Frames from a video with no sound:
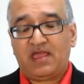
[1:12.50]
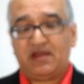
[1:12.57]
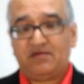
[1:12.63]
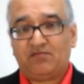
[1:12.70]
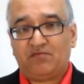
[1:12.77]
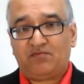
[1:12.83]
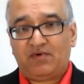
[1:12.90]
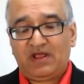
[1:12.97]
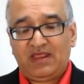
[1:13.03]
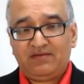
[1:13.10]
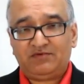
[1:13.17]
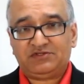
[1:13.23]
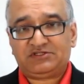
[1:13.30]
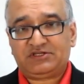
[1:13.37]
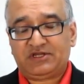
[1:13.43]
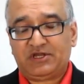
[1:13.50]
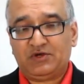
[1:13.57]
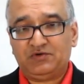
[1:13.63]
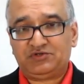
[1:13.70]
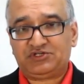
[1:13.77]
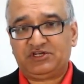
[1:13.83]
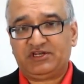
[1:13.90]
And while I was
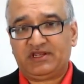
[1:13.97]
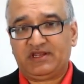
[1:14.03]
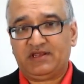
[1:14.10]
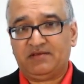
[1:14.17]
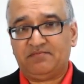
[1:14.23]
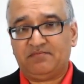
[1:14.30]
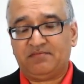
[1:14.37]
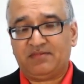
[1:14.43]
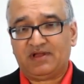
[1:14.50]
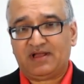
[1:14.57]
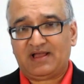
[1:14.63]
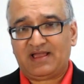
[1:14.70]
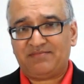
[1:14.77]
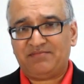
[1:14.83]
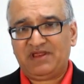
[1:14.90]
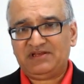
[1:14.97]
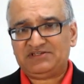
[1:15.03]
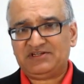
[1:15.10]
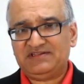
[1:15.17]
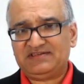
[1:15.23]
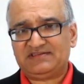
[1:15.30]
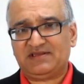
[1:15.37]
coaching him, I
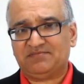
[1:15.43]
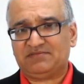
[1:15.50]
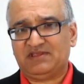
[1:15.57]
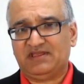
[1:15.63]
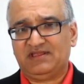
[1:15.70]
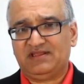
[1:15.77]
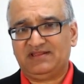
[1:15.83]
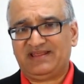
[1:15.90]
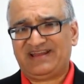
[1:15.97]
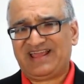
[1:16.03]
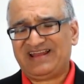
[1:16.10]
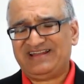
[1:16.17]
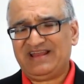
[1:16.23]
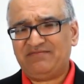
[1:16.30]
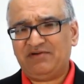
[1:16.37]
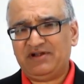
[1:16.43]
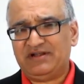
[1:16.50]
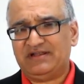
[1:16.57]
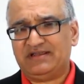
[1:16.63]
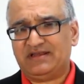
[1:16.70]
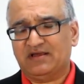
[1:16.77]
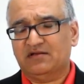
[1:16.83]
mentioned something that I had
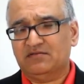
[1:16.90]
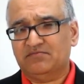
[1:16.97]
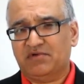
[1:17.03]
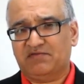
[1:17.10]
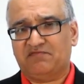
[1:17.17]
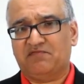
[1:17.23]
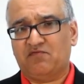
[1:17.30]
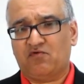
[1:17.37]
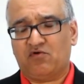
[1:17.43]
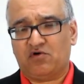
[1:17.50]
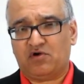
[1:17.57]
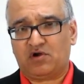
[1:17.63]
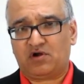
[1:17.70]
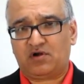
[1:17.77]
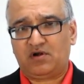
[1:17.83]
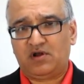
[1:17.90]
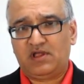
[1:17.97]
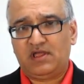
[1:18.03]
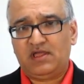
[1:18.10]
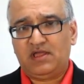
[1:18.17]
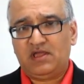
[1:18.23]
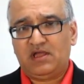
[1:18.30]
never done before,
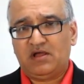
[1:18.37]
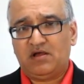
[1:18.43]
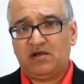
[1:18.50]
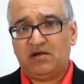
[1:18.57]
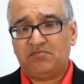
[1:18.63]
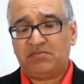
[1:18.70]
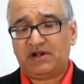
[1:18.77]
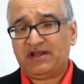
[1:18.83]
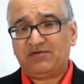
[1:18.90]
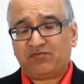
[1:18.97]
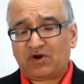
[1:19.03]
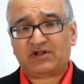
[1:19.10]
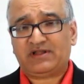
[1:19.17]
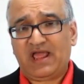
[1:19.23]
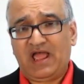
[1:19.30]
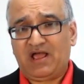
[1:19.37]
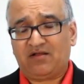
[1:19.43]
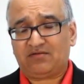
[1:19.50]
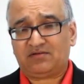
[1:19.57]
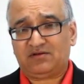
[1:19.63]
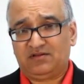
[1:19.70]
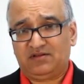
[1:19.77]
but it worked
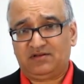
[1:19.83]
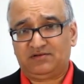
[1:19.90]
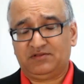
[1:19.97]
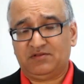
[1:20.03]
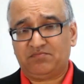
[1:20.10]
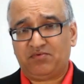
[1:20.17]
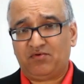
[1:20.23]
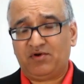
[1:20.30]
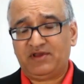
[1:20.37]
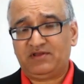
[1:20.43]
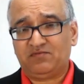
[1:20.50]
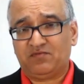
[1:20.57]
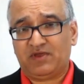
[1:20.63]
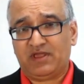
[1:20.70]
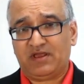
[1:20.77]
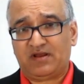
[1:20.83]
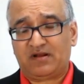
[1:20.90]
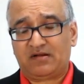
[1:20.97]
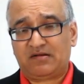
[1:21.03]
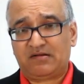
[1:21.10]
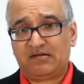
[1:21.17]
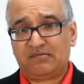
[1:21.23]
out to the point
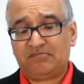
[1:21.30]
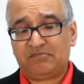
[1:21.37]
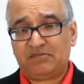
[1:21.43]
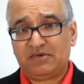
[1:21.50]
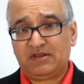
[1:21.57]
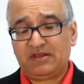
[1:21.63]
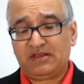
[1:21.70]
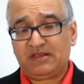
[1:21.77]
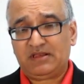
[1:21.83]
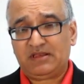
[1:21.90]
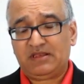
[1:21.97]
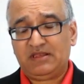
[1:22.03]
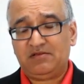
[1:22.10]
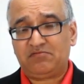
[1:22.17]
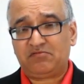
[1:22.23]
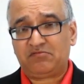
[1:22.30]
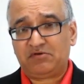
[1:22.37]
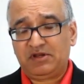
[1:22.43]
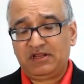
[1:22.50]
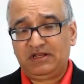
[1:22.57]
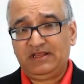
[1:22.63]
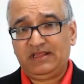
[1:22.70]
where he
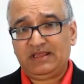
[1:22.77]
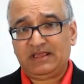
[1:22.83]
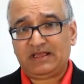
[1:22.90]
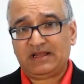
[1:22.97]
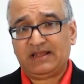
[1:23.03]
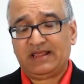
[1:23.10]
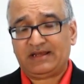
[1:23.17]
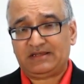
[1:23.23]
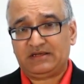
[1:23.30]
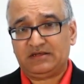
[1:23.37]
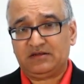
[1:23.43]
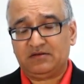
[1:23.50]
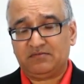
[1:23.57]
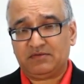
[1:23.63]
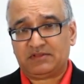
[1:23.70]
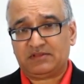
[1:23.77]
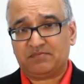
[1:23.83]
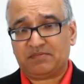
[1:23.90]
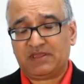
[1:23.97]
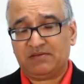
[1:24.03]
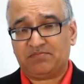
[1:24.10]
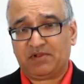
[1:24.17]
really connected
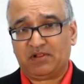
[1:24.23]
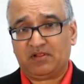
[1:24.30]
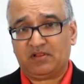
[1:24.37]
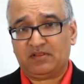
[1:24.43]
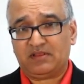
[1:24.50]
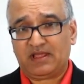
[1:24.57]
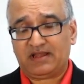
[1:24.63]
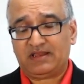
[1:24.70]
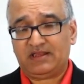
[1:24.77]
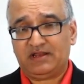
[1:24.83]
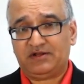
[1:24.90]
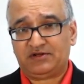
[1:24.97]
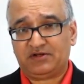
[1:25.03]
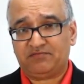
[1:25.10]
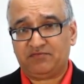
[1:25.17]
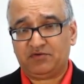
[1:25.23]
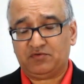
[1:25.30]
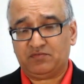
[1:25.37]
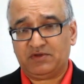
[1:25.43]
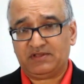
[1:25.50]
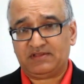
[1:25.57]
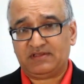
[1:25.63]
with the people that he
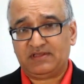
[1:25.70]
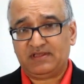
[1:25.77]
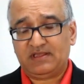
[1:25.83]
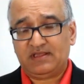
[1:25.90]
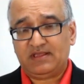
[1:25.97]
interviewed with.